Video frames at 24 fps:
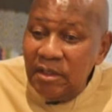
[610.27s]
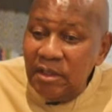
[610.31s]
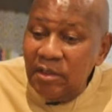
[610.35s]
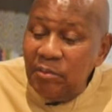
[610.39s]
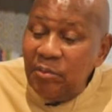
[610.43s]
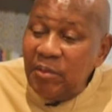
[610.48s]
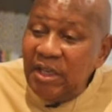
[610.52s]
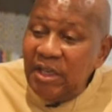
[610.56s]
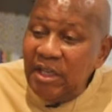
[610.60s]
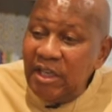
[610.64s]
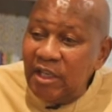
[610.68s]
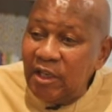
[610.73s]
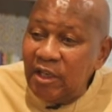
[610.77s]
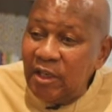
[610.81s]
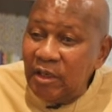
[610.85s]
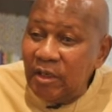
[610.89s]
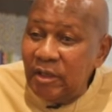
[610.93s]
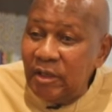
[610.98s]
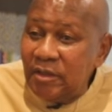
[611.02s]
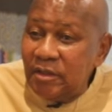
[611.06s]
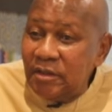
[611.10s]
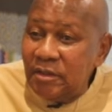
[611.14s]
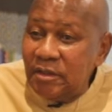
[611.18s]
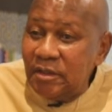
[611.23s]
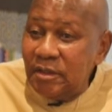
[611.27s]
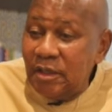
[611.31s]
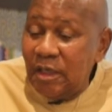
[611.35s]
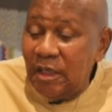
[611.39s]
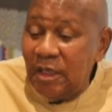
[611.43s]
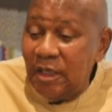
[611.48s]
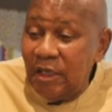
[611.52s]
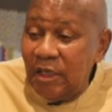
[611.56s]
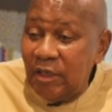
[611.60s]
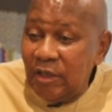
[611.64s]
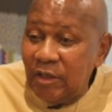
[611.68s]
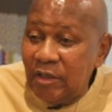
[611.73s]
demeaning
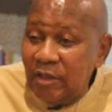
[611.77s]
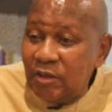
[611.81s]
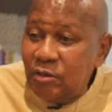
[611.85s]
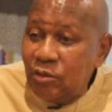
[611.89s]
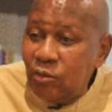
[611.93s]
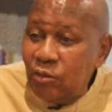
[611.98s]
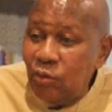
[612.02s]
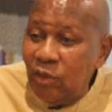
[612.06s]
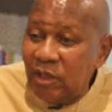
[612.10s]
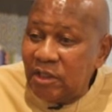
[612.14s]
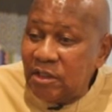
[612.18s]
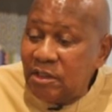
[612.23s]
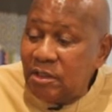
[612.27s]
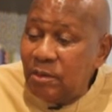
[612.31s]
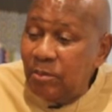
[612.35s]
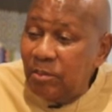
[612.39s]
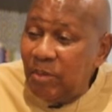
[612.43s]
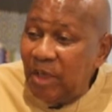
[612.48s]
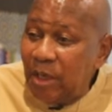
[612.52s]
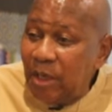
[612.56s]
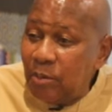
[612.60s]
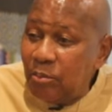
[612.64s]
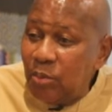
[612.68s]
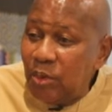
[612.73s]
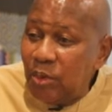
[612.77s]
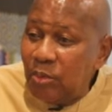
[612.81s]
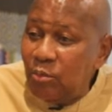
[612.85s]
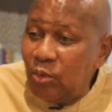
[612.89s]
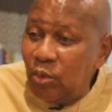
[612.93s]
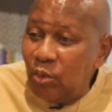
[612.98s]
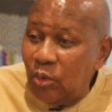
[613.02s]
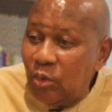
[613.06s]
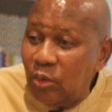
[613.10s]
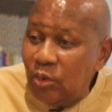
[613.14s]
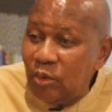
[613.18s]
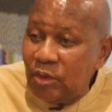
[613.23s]
uh, towards the black
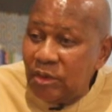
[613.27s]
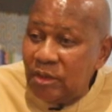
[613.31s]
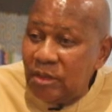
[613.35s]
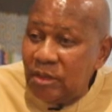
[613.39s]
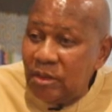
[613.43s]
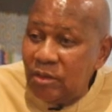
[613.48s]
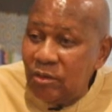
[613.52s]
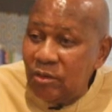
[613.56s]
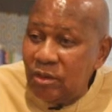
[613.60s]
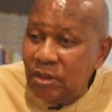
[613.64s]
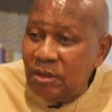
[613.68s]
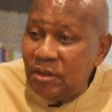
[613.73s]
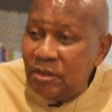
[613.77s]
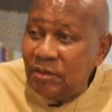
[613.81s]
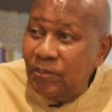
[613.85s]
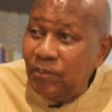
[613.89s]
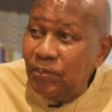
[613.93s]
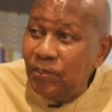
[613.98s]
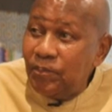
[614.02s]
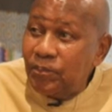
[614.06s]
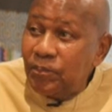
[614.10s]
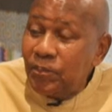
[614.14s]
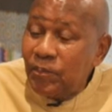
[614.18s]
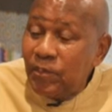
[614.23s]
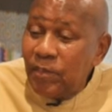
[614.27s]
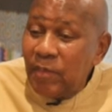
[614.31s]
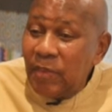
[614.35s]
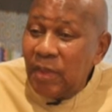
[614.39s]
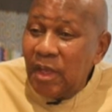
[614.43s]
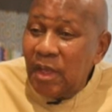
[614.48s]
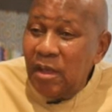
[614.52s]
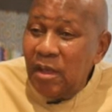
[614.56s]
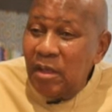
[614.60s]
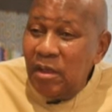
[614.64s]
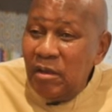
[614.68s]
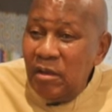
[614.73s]
people. What, what was that manner
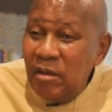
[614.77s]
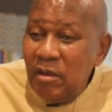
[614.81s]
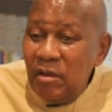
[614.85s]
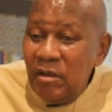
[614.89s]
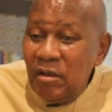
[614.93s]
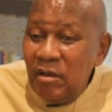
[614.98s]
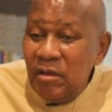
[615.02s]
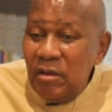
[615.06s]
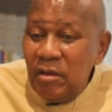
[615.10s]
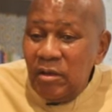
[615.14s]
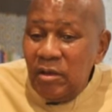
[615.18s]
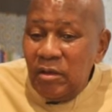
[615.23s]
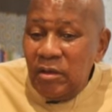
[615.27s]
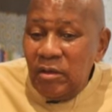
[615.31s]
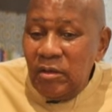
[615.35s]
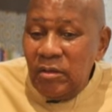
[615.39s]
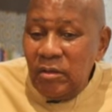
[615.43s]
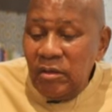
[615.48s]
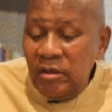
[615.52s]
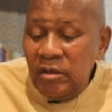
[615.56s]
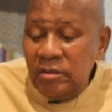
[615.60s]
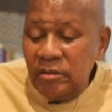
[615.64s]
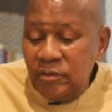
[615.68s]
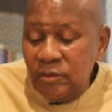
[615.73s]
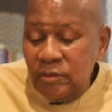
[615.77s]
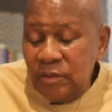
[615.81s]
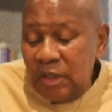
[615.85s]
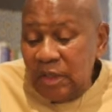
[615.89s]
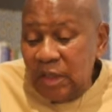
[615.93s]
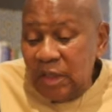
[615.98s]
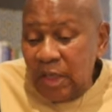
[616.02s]
of approach? How did they deal with you?